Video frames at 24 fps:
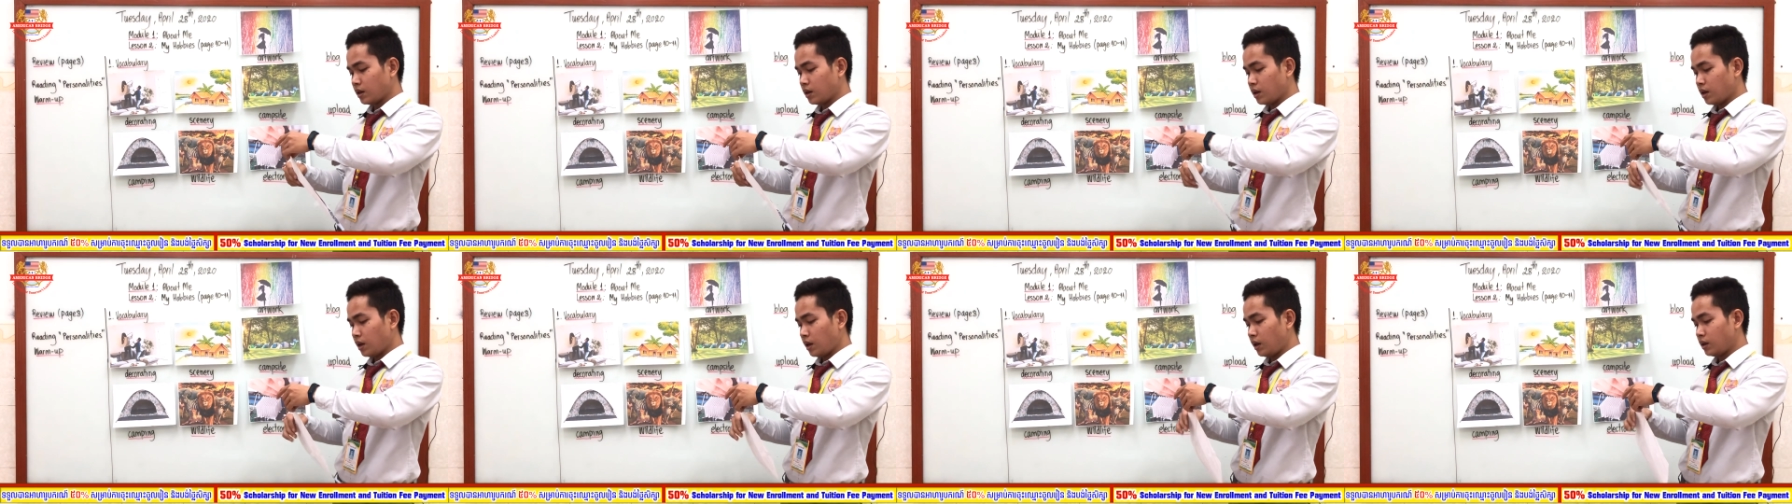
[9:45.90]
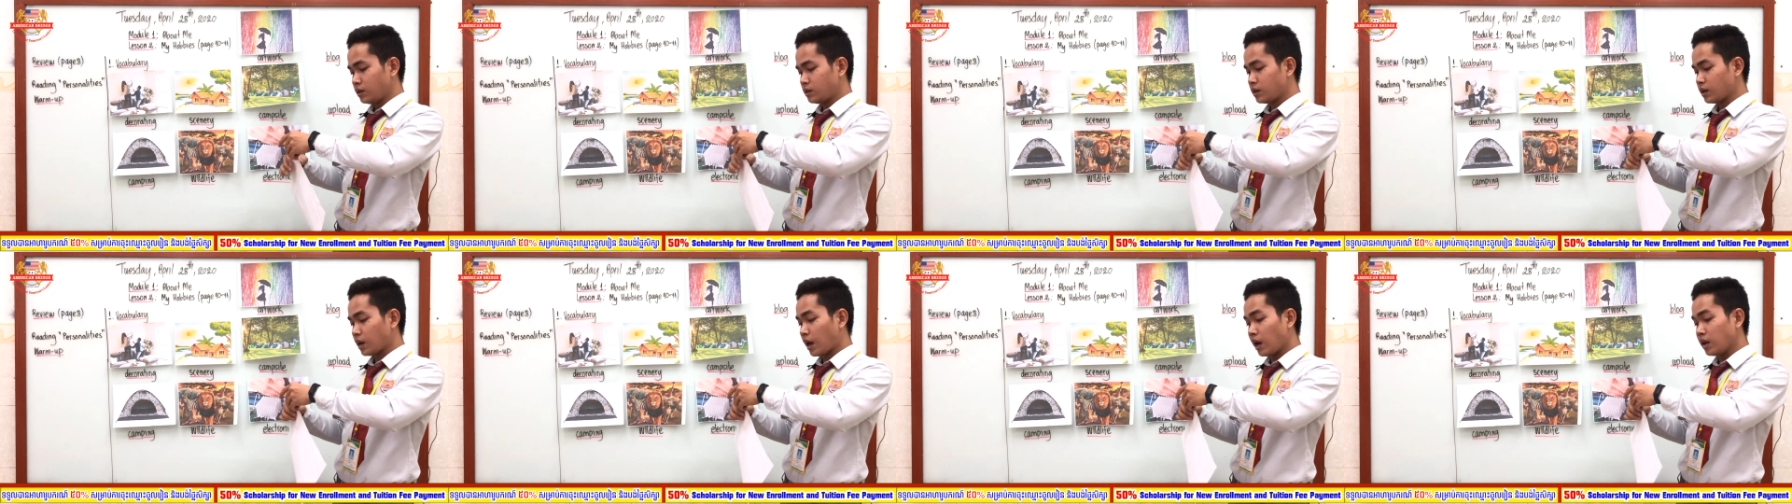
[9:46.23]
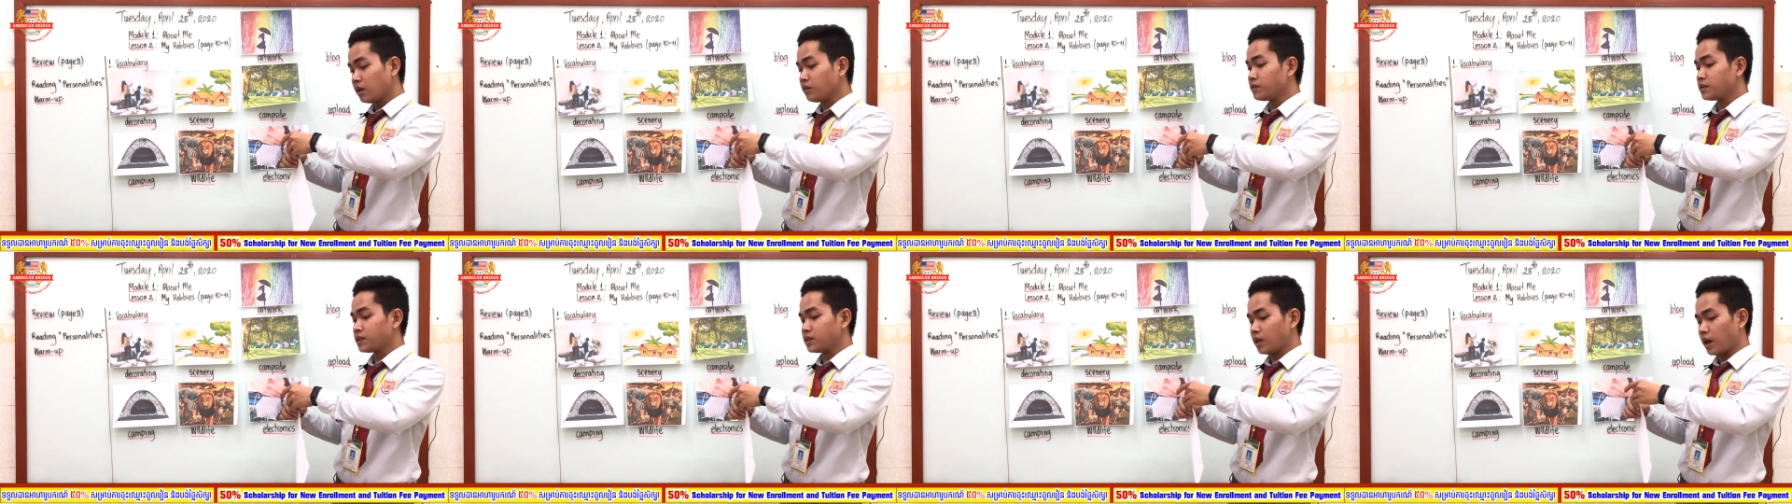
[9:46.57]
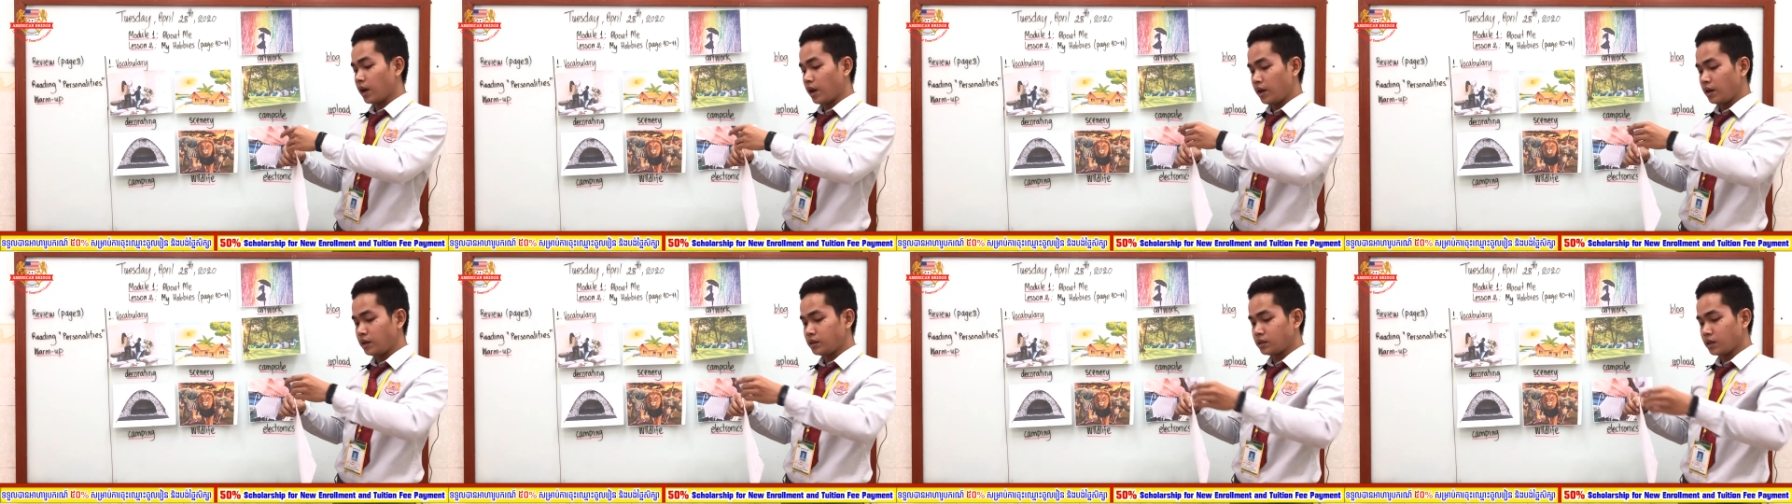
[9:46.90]
is the kind of
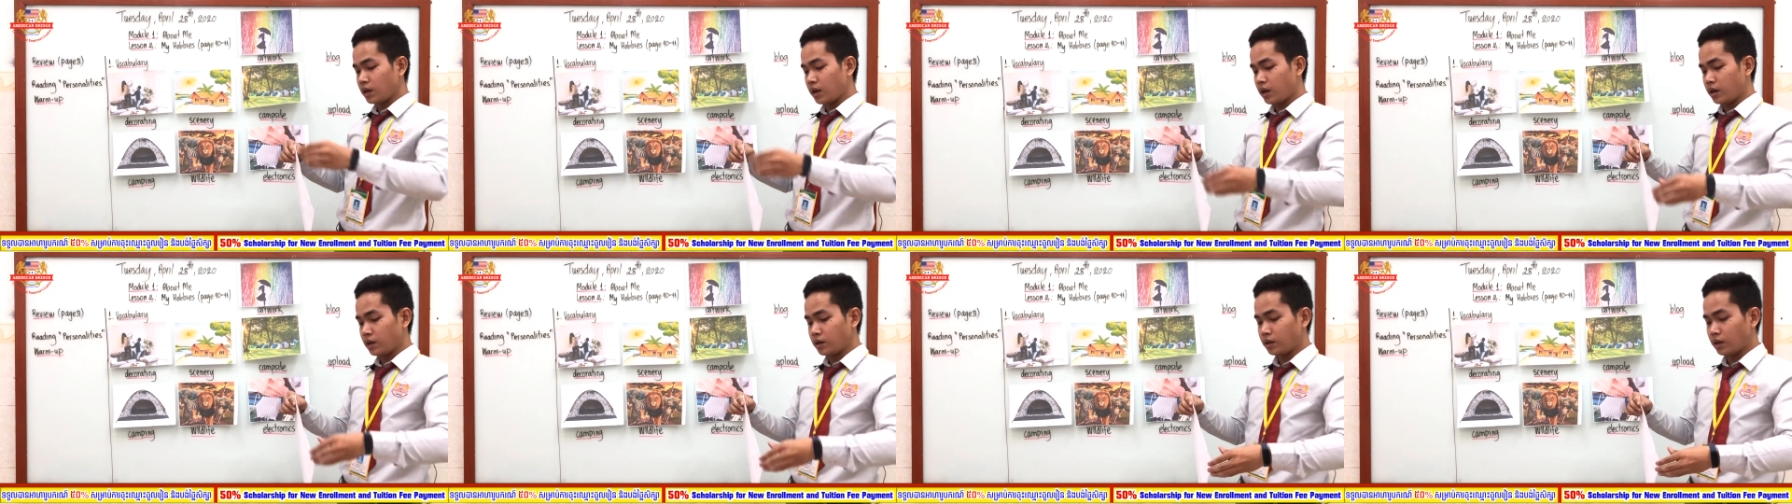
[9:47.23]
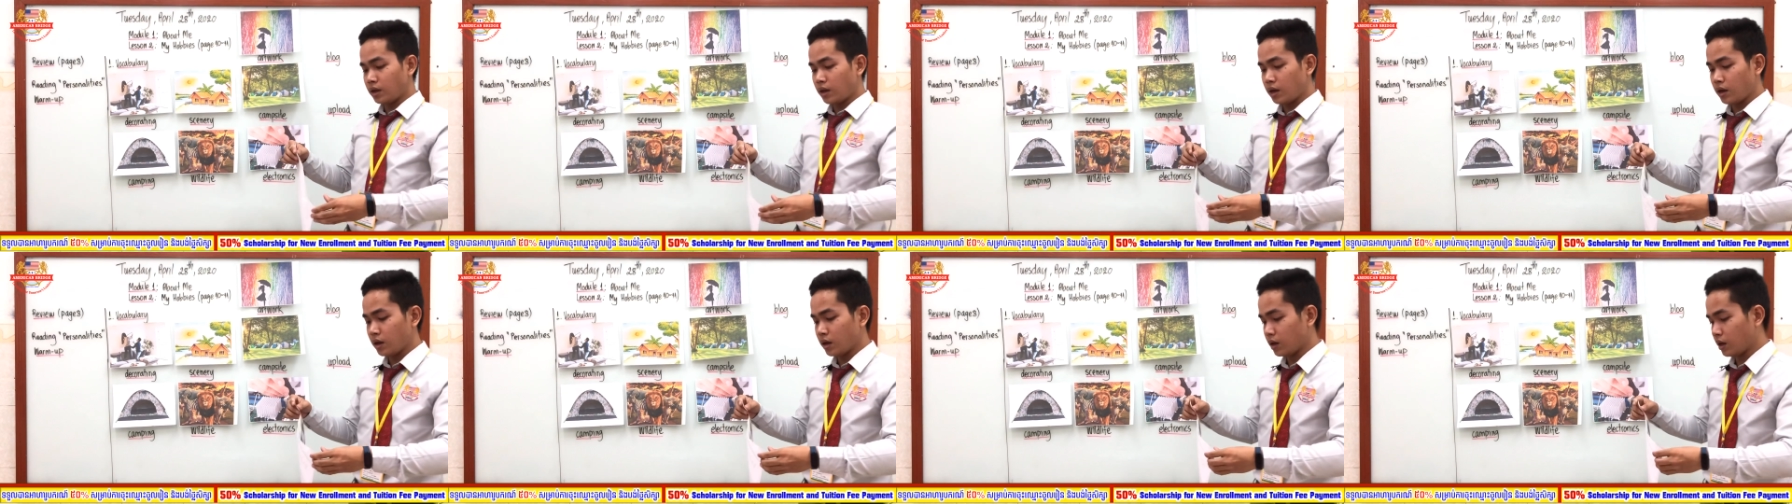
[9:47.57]
site in the